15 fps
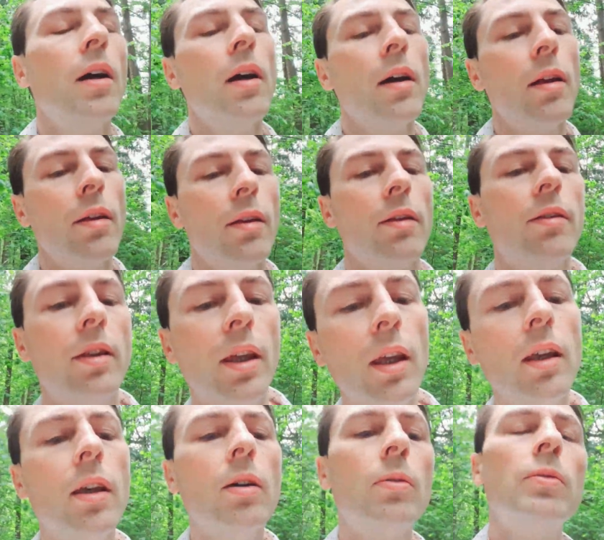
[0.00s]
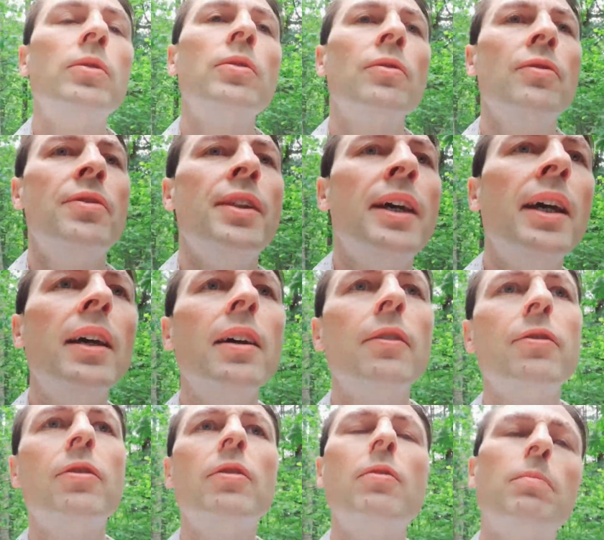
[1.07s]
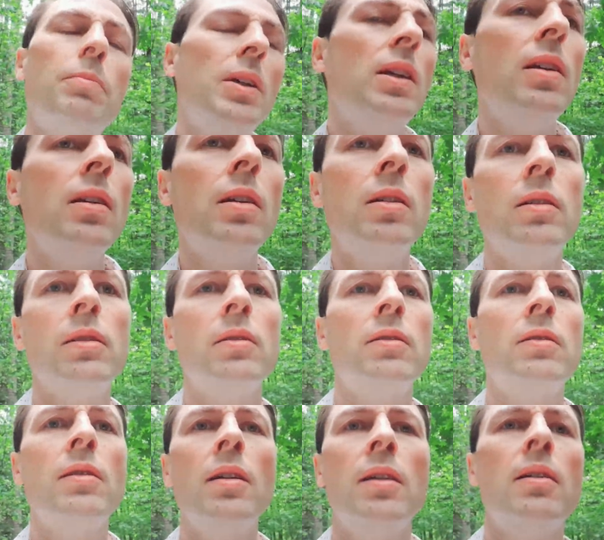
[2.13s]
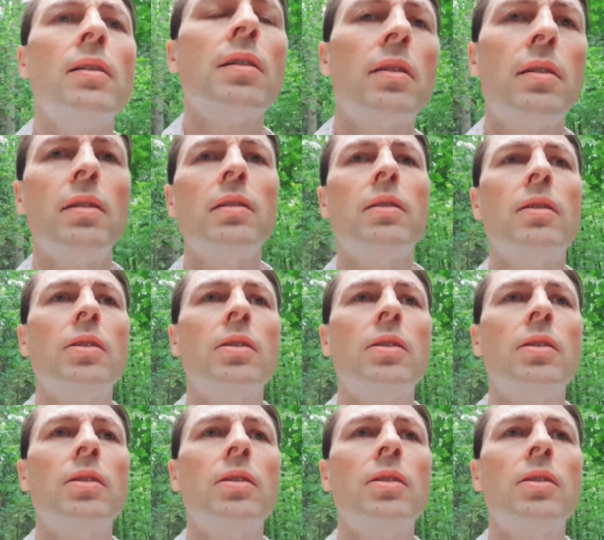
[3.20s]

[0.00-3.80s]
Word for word: There will never be another